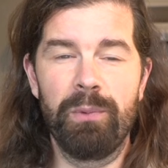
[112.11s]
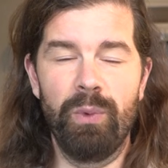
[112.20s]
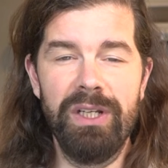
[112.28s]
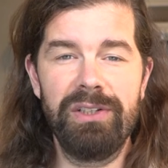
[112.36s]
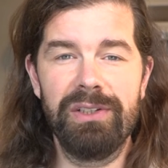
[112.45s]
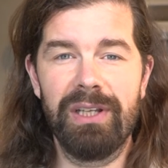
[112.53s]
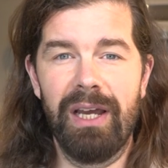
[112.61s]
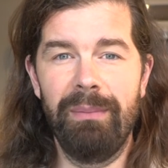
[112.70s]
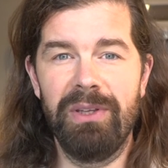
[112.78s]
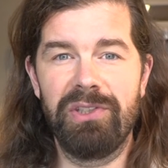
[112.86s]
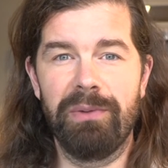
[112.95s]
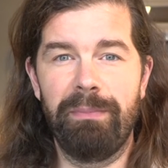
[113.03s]
Wintertime
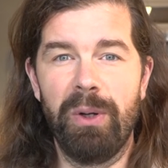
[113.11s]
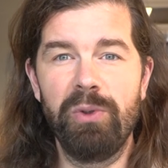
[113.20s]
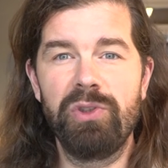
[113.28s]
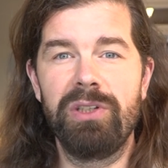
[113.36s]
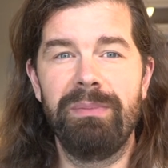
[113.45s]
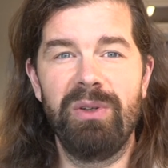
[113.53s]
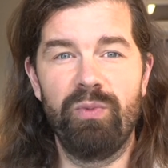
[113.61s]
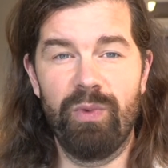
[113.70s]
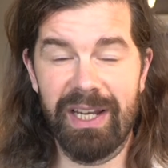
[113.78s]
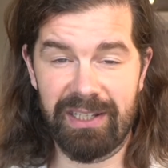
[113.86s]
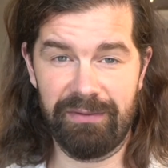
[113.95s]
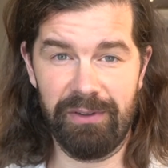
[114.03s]
is supposed to be
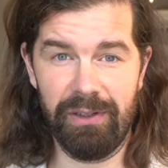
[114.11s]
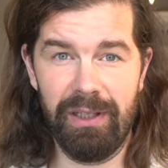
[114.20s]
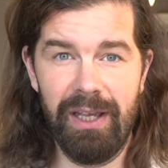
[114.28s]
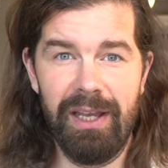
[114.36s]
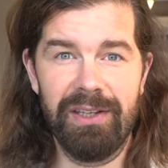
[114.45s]
restful,